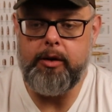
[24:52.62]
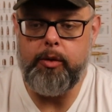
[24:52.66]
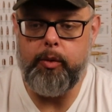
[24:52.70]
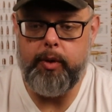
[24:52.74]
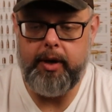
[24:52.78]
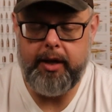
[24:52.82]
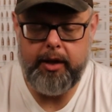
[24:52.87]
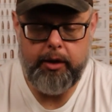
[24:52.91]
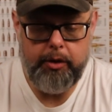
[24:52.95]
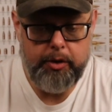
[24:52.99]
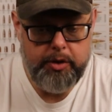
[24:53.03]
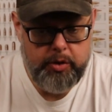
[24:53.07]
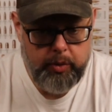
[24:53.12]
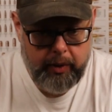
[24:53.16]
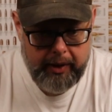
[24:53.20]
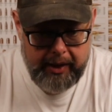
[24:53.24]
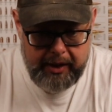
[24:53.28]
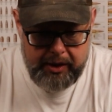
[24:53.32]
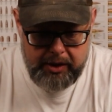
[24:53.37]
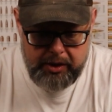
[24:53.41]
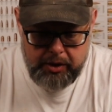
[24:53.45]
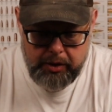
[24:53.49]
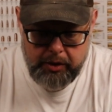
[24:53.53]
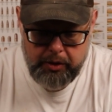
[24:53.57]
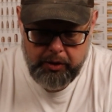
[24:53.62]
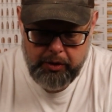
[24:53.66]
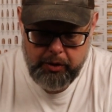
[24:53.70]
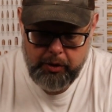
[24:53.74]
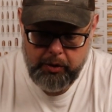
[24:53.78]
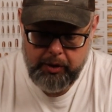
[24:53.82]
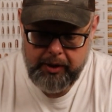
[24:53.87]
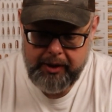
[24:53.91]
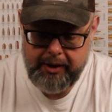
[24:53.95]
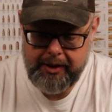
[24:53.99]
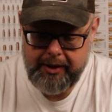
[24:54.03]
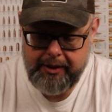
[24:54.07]
Reloader
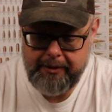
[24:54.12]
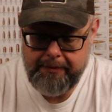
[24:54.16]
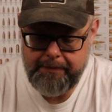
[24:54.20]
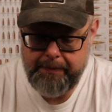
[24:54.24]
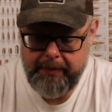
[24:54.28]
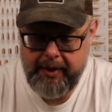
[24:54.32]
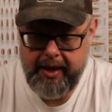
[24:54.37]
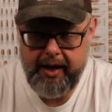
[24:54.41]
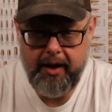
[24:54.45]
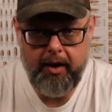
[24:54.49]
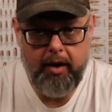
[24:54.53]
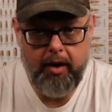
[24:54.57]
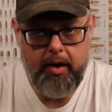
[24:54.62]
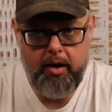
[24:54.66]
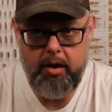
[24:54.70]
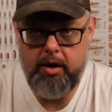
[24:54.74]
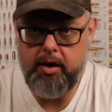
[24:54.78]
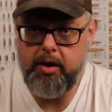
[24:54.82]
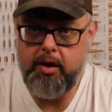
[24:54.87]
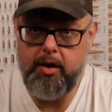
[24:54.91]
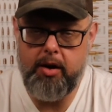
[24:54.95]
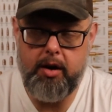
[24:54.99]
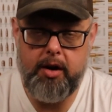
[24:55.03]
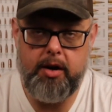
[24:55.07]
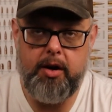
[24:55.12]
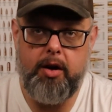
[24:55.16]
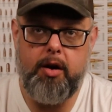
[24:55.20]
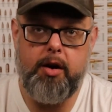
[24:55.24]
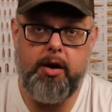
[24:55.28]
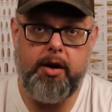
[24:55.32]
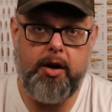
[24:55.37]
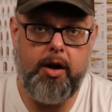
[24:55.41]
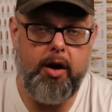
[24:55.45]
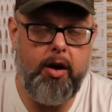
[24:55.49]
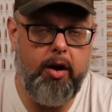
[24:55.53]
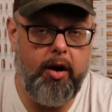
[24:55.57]
22, and on and on and on
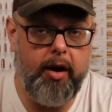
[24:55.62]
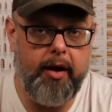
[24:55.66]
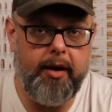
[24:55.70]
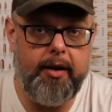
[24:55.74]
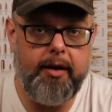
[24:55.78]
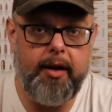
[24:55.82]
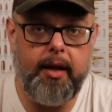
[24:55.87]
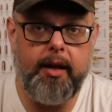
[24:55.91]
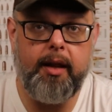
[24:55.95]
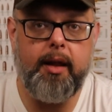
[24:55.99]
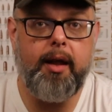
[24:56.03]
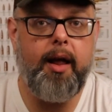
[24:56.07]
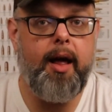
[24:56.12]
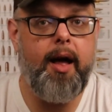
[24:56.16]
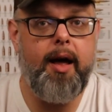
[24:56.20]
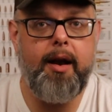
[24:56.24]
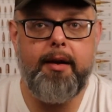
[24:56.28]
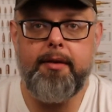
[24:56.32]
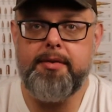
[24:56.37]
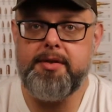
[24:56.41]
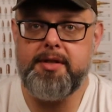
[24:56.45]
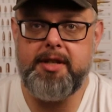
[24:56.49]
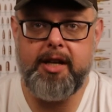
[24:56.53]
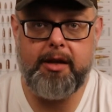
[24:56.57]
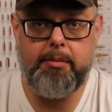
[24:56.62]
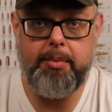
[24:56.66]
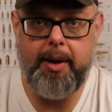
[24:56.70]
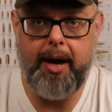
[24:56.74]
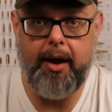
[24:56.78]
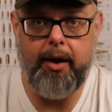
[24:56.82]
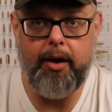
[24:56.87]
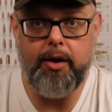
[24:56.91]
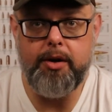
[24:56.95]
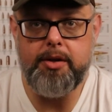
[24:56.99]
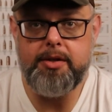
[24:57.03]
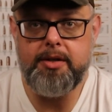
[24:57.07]
and on. A lot of stick
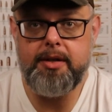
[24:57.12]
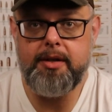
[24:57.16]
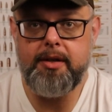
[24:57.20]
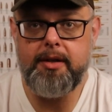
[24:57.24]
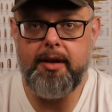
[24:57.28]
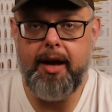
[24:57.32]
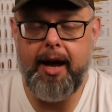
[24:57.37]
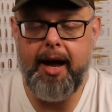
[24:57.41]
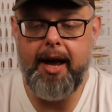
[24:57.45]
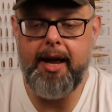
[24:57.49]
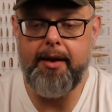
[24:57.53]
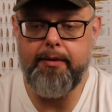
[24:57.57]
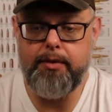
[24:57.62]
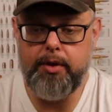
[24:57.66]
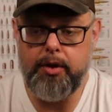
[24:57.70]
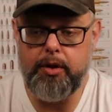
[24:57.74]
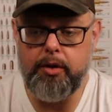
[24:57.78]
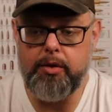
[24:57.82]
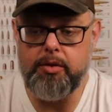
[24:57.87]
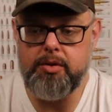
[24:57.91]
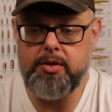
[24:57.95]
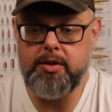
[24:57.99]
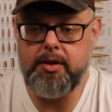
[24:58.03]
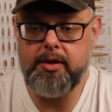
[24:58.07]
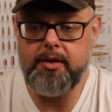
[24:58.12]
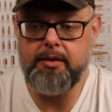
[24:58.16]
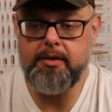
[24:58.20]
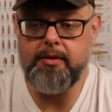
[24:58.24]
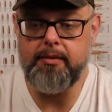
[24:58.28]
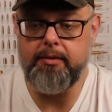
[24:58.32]
powders I have used.